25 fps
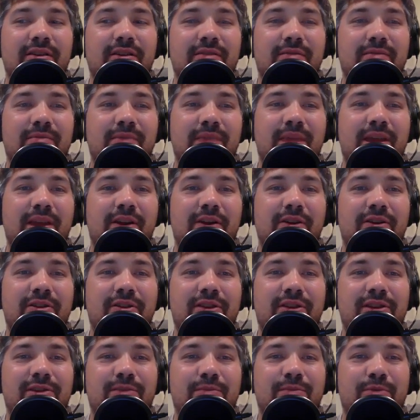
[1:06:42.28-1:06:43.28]
"Man,
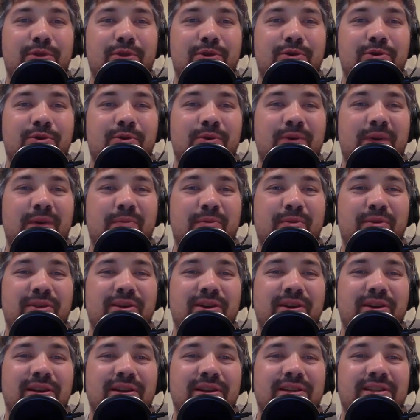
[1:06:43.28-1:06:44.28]
these are pretty cool
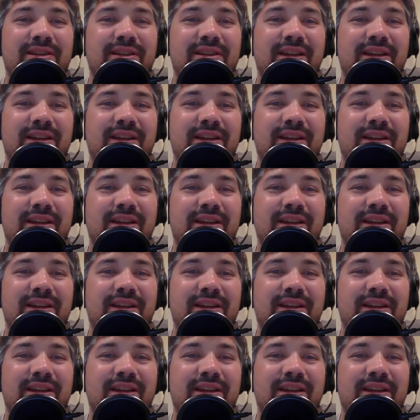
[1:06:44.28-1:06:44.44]
replicas."